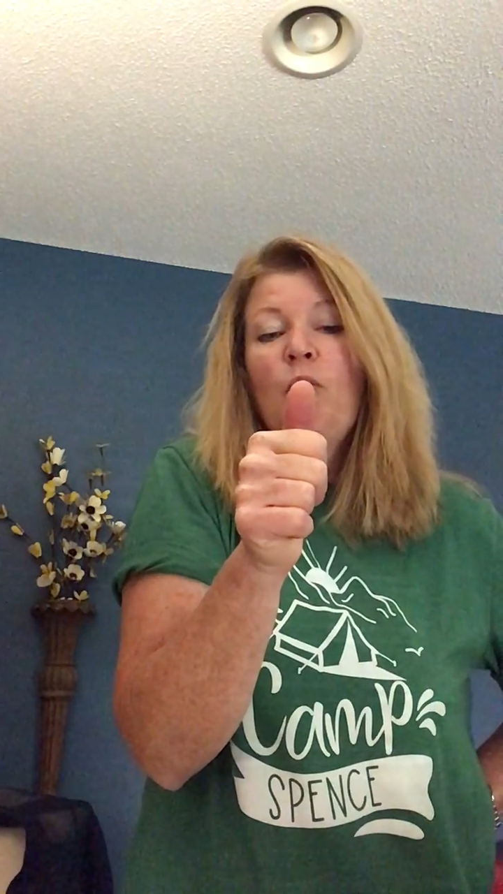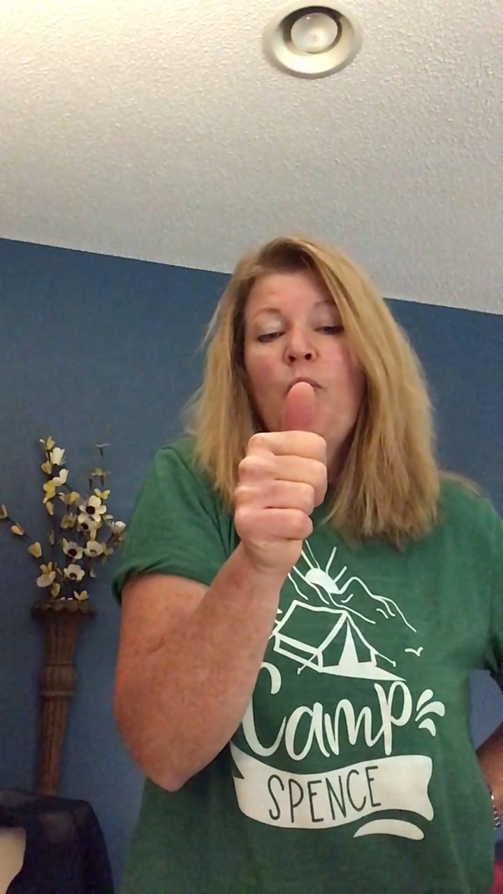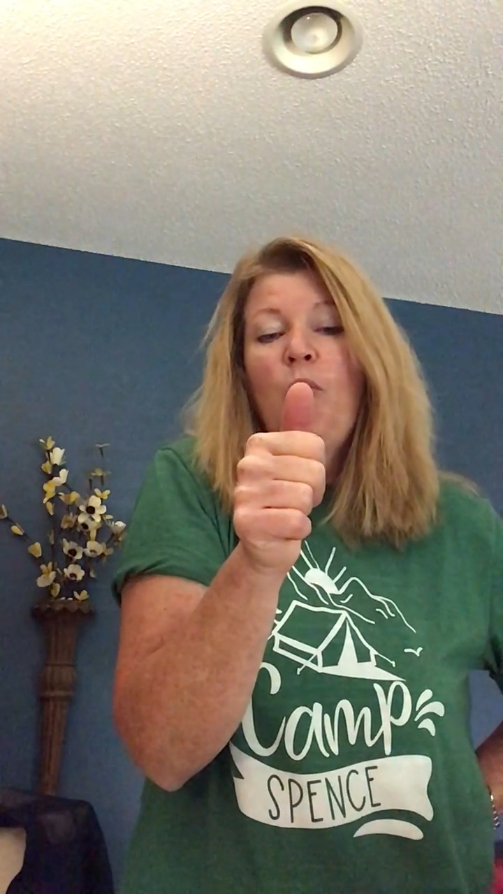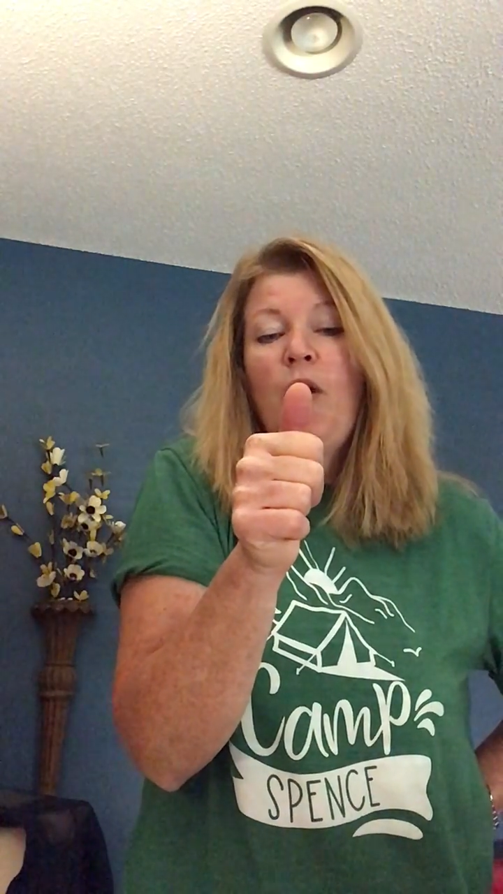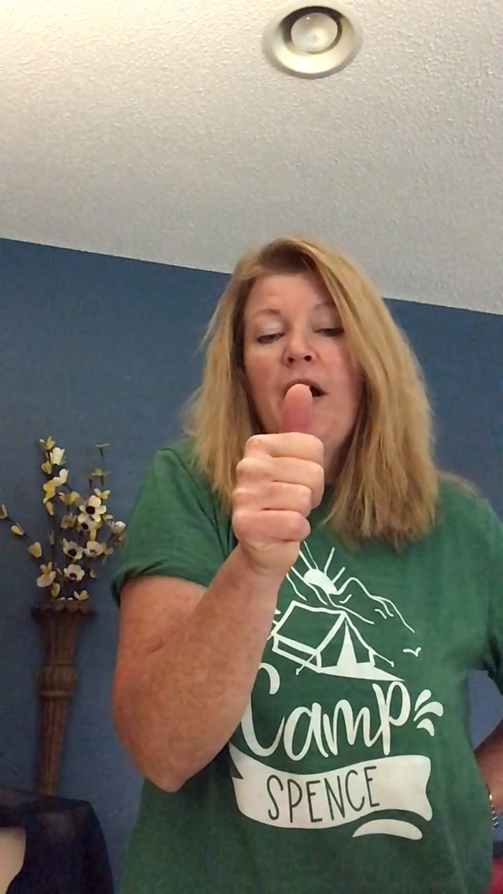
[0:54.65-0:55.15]

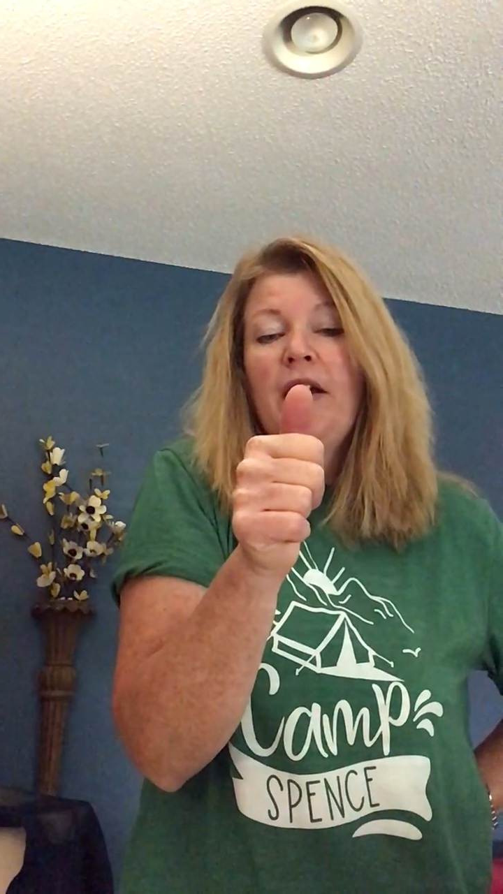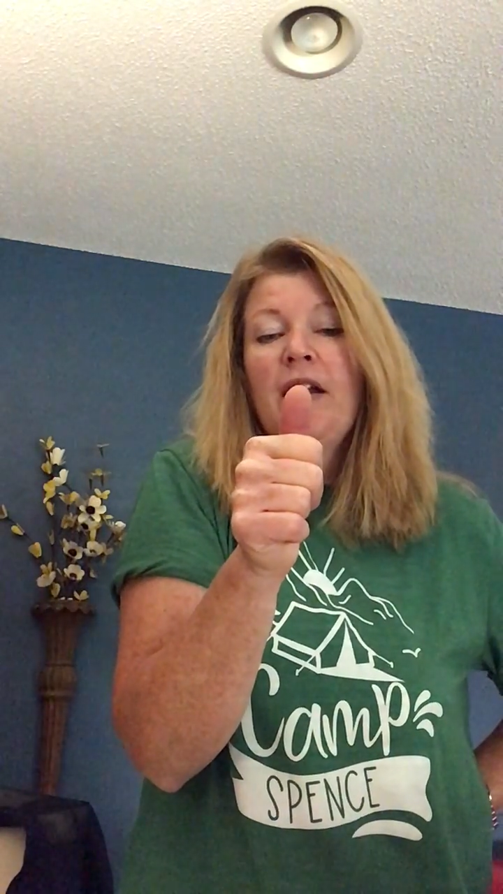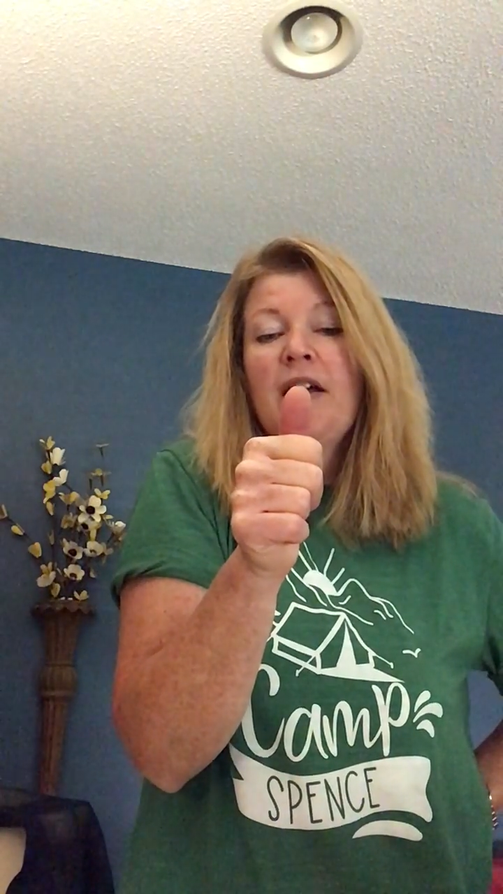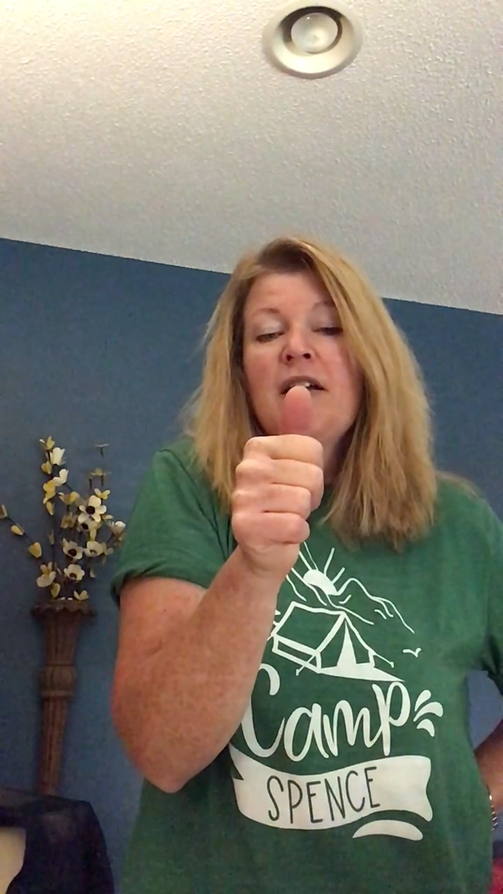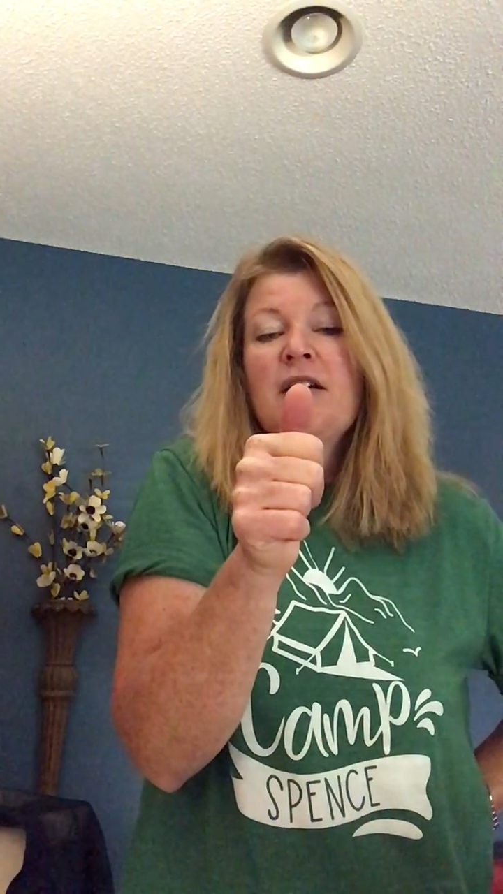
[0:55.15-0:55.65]
1,
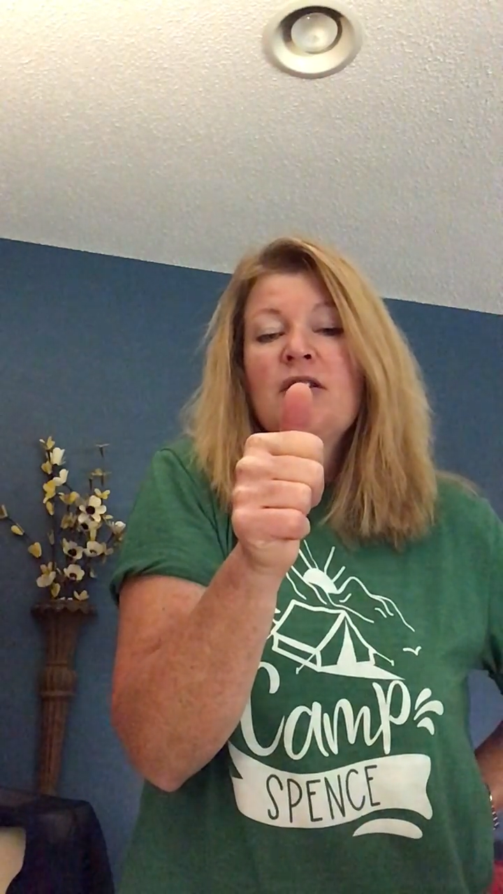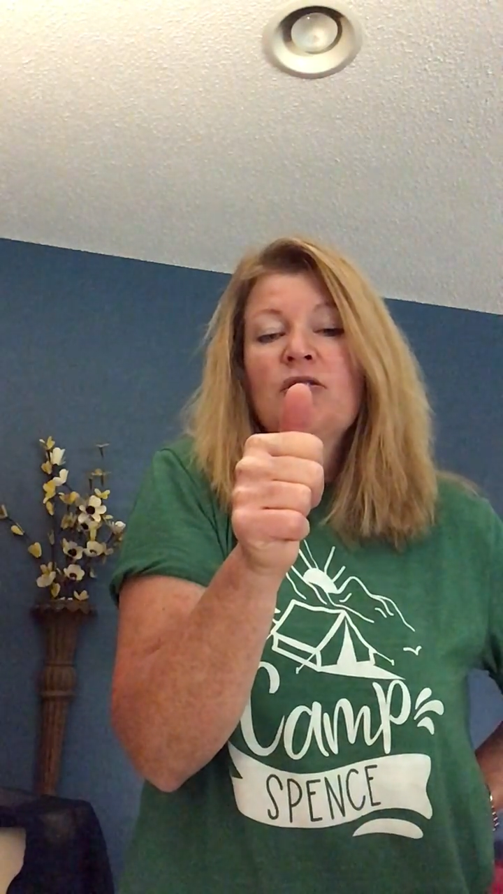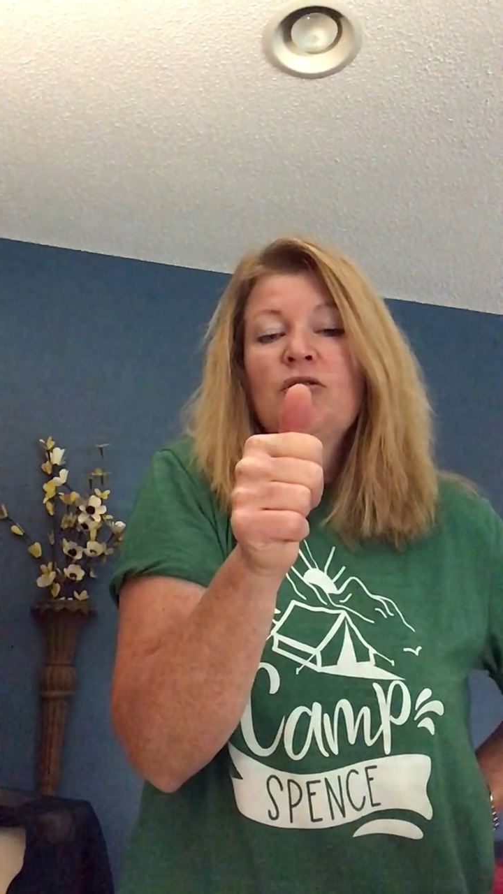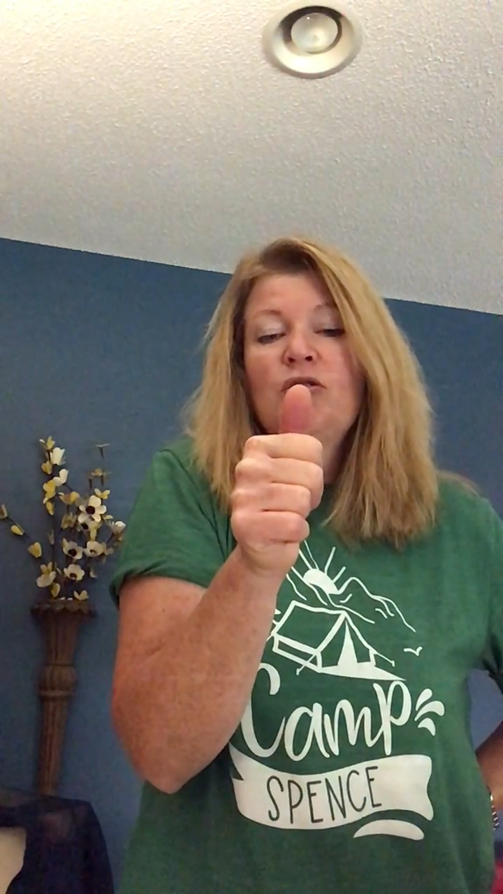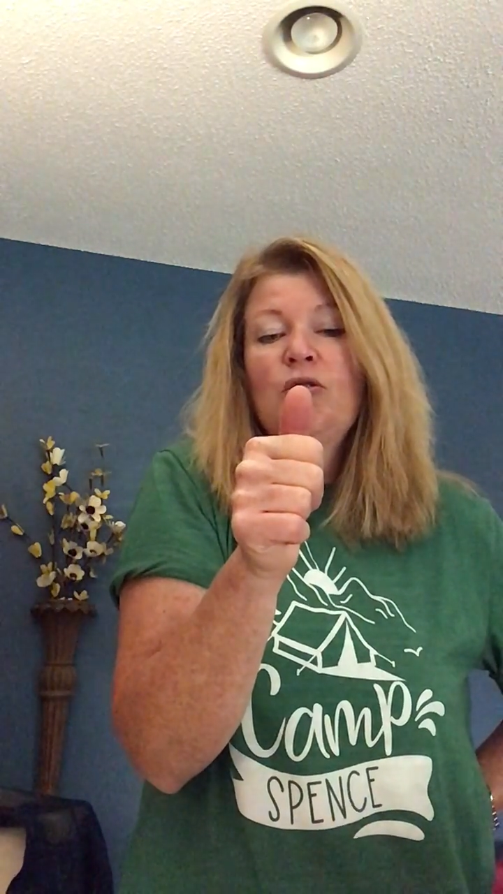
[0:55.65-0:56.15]

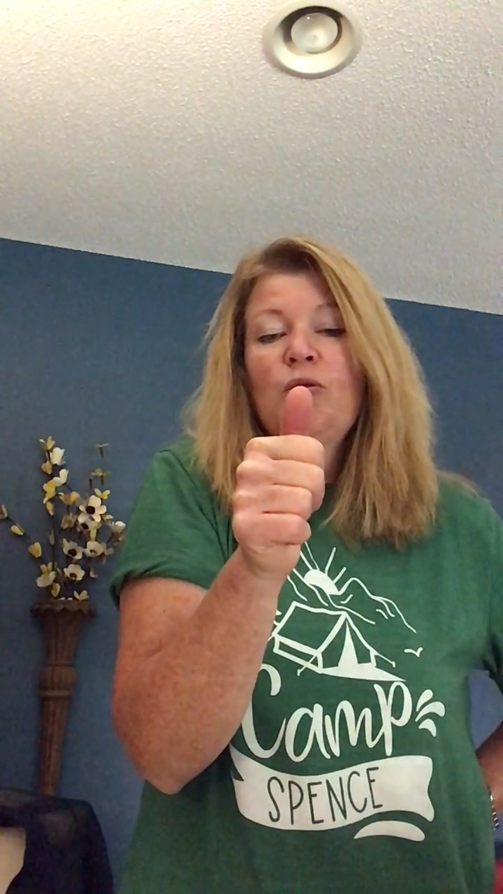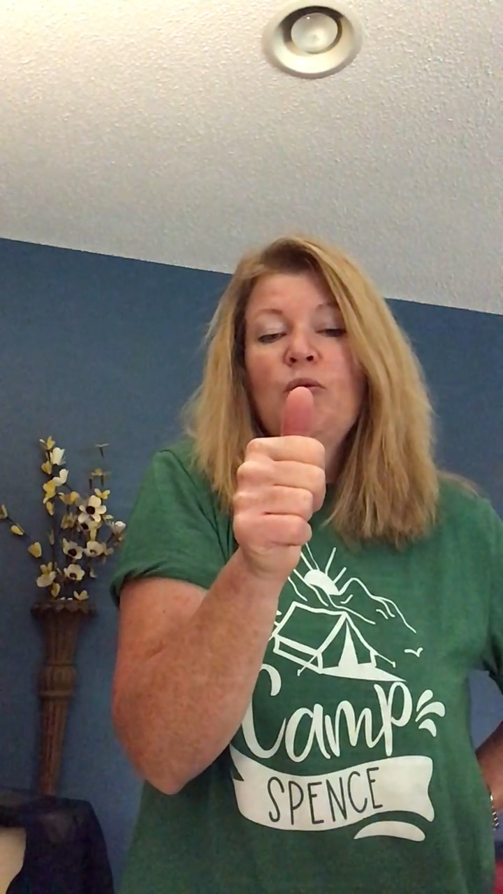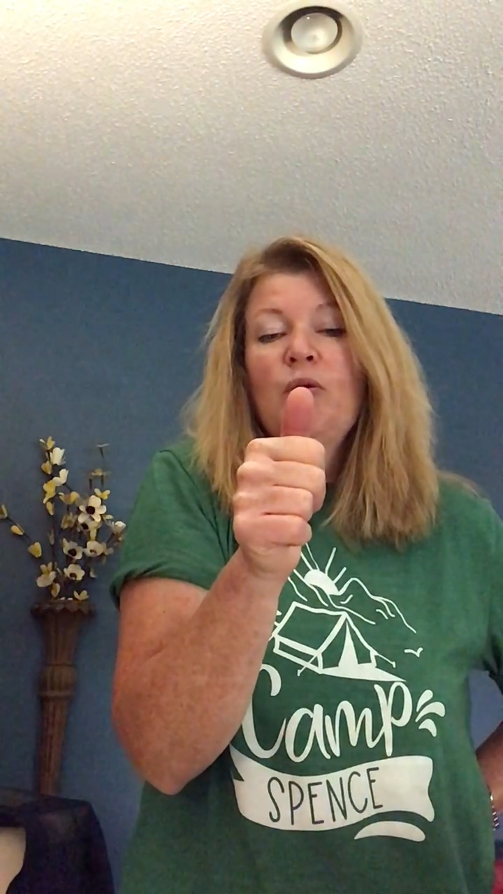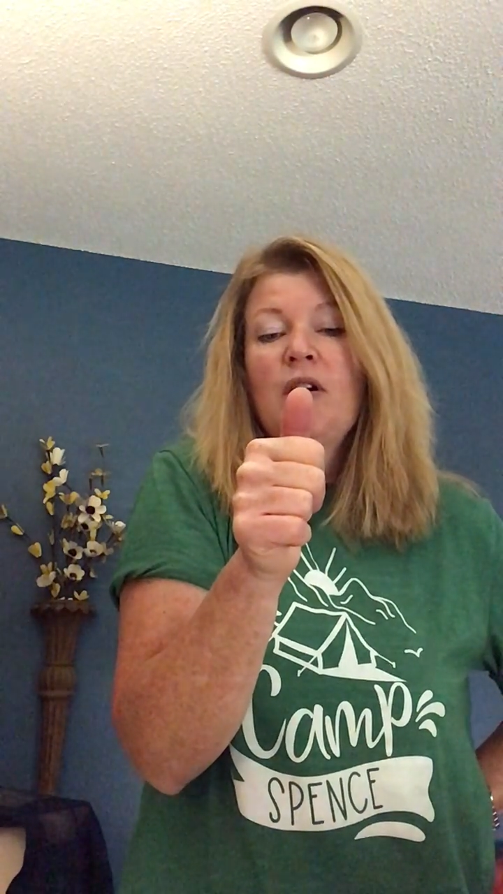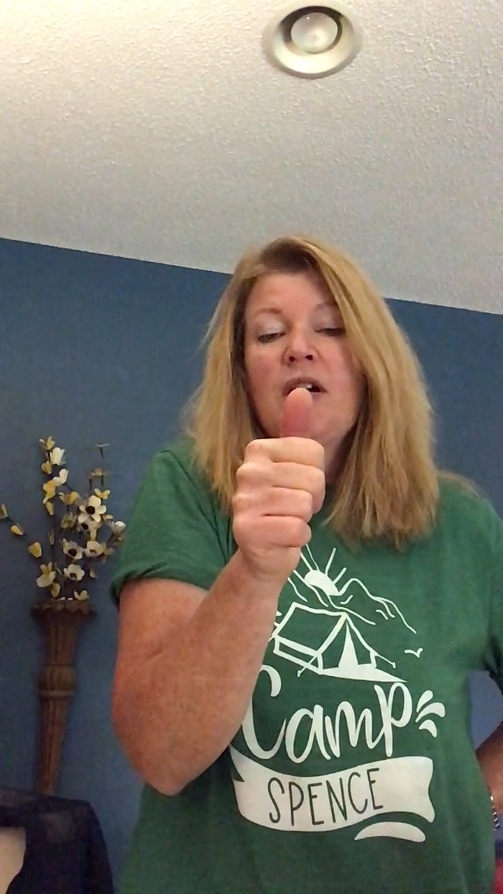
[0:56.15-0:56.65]
2,